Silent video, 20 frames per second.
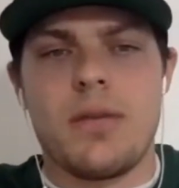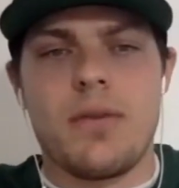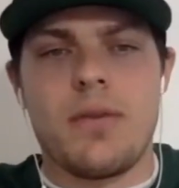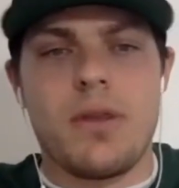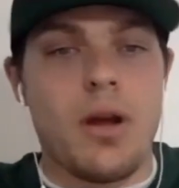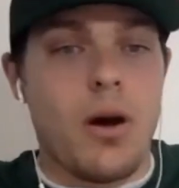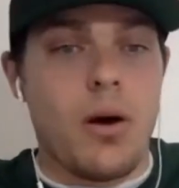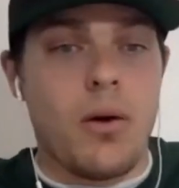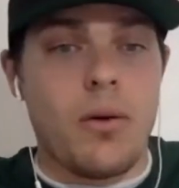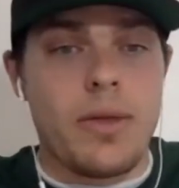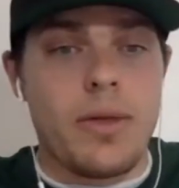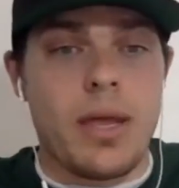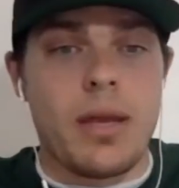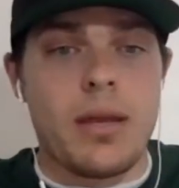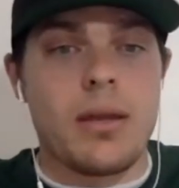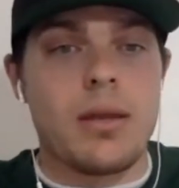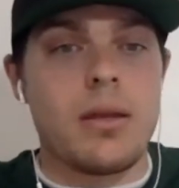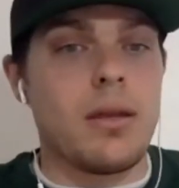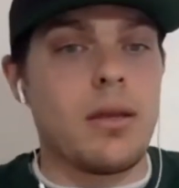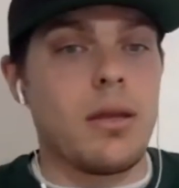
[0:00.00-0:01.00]
If you don't,
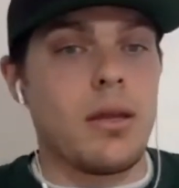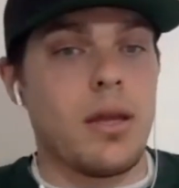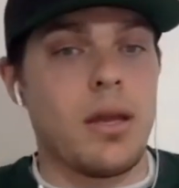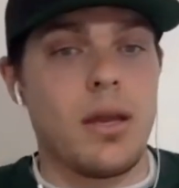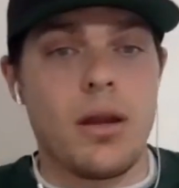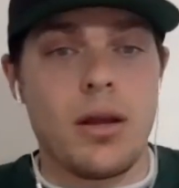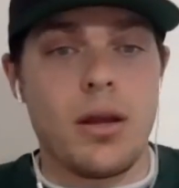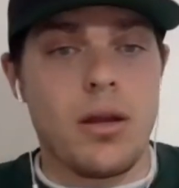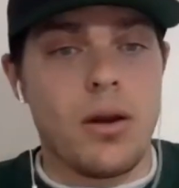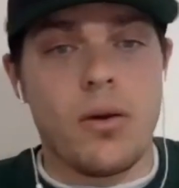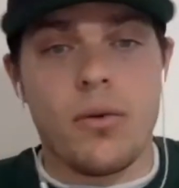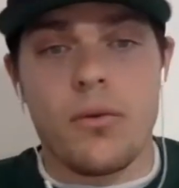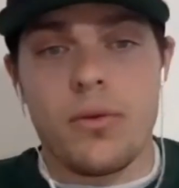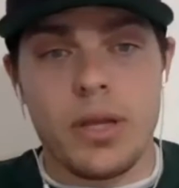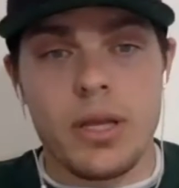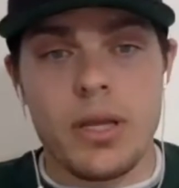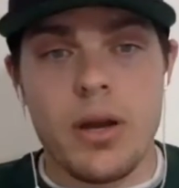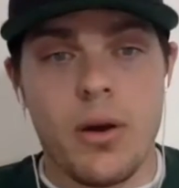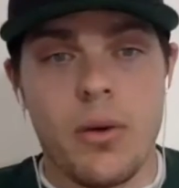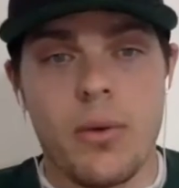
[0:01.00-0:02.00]
then you you don't
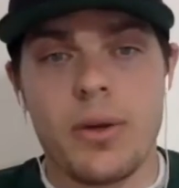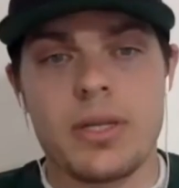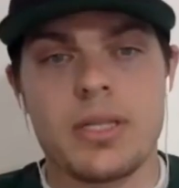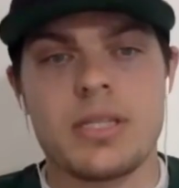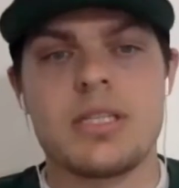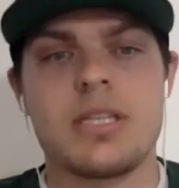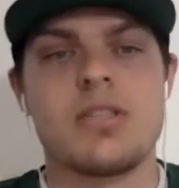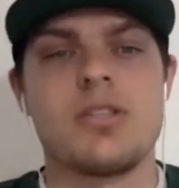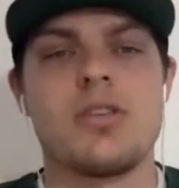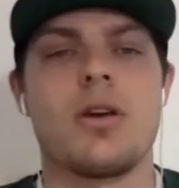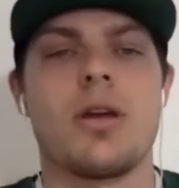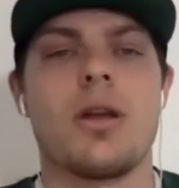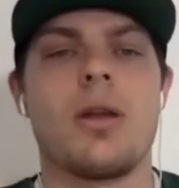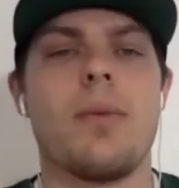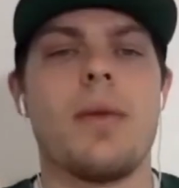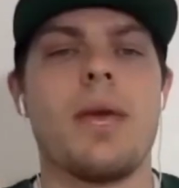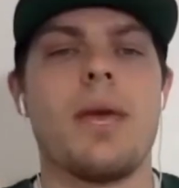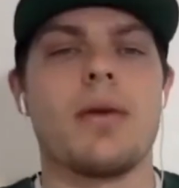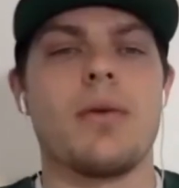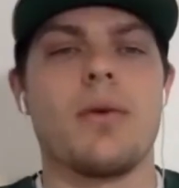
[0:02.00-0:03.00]
really know what decision you're going to
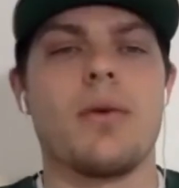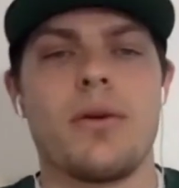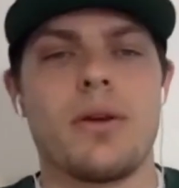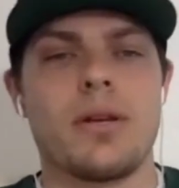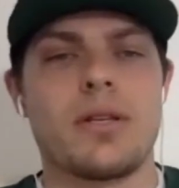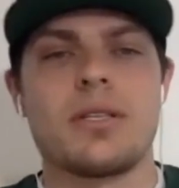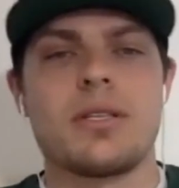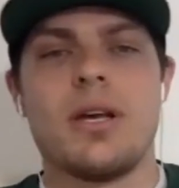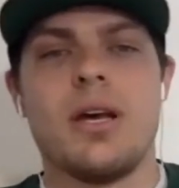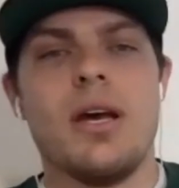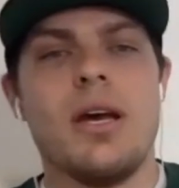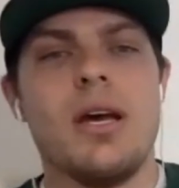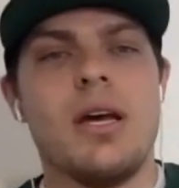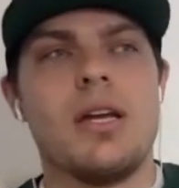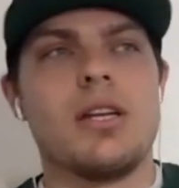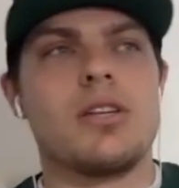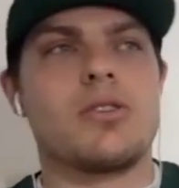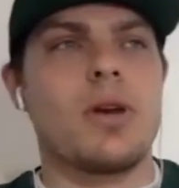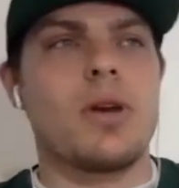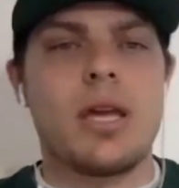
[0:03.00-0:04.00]
make, whether it's
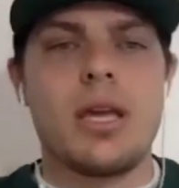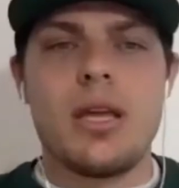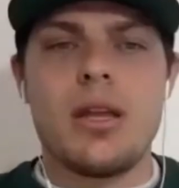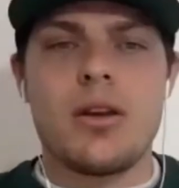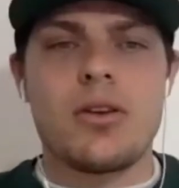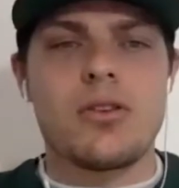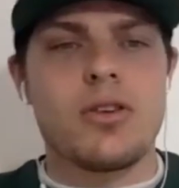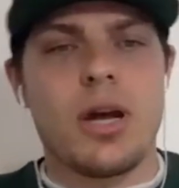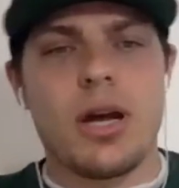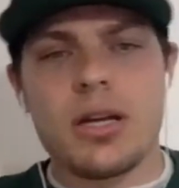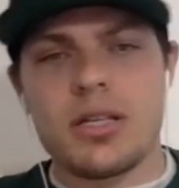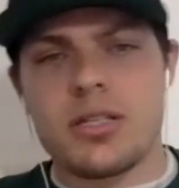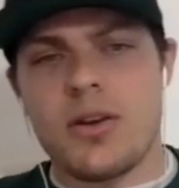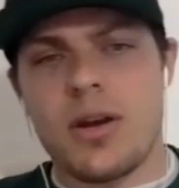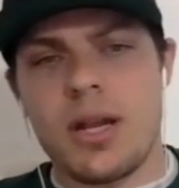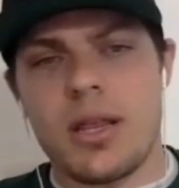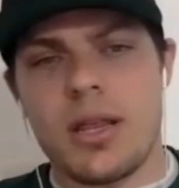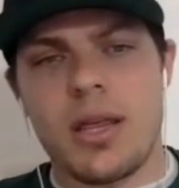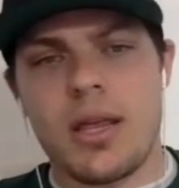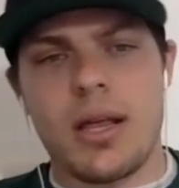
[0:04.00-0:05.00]
drinking or drugs
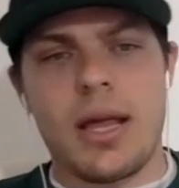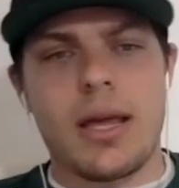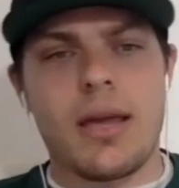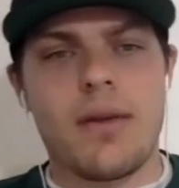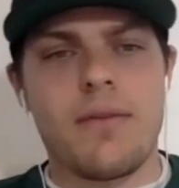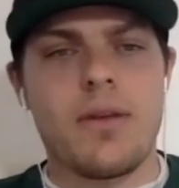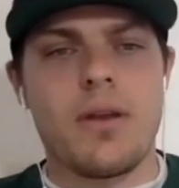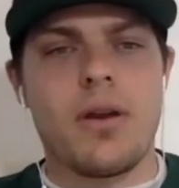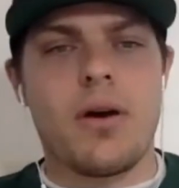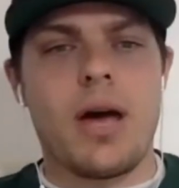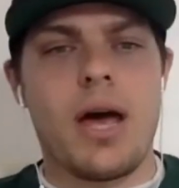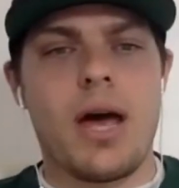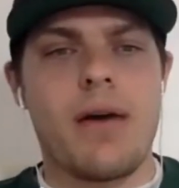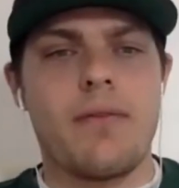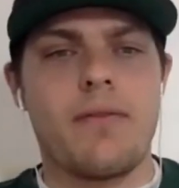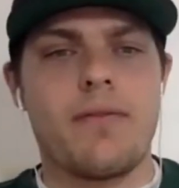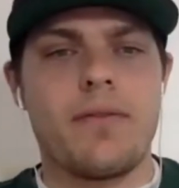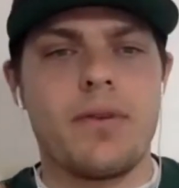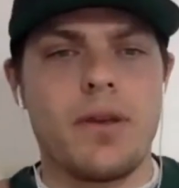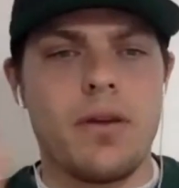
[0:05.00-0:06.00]
or anything like if you don't
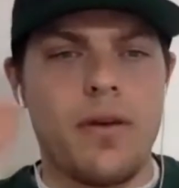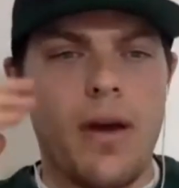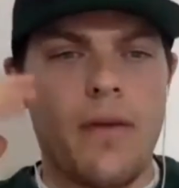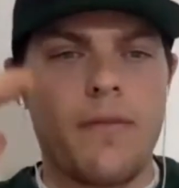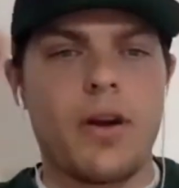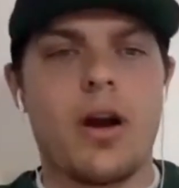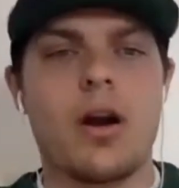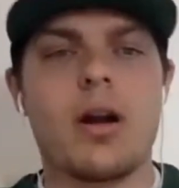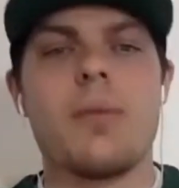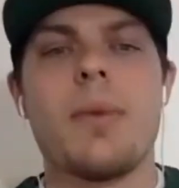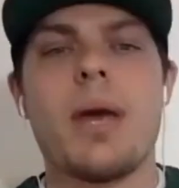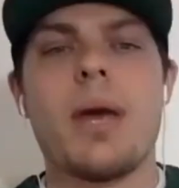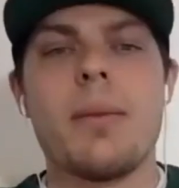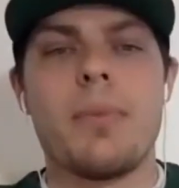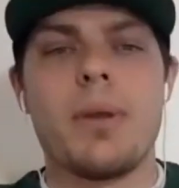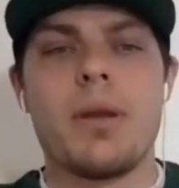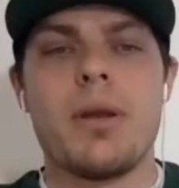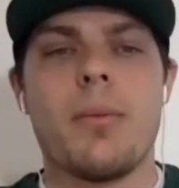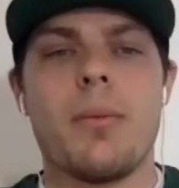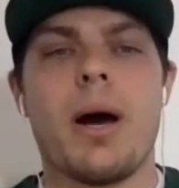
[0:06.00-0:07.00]
have you haven't already made
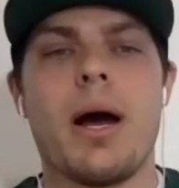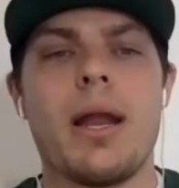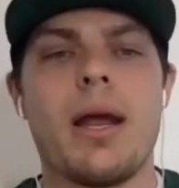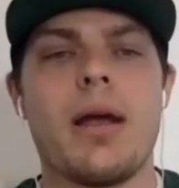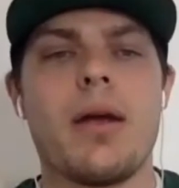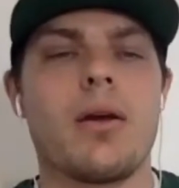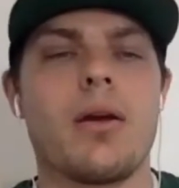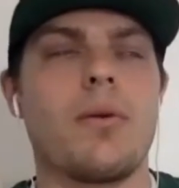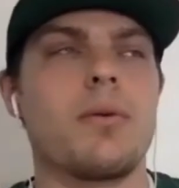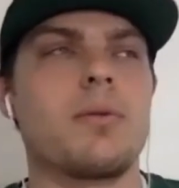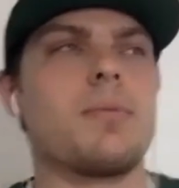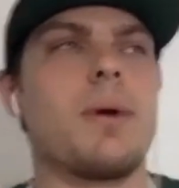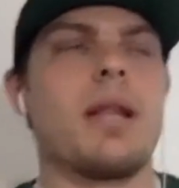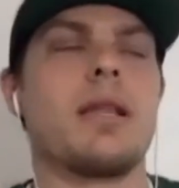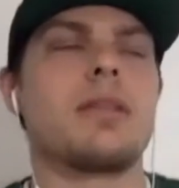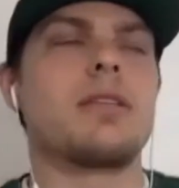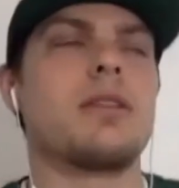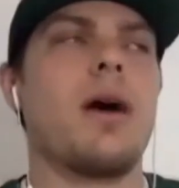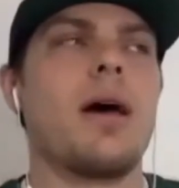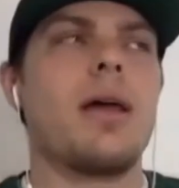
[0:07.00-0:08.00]
up in your mind how you're going to
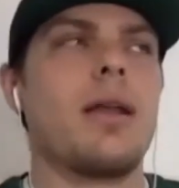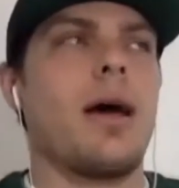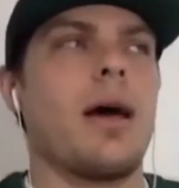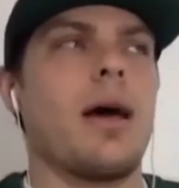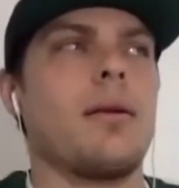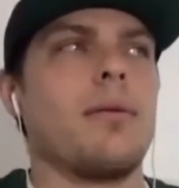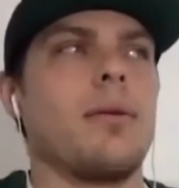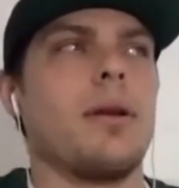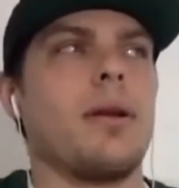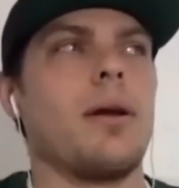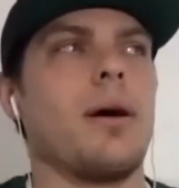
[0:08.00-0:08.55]
respond so I, I don't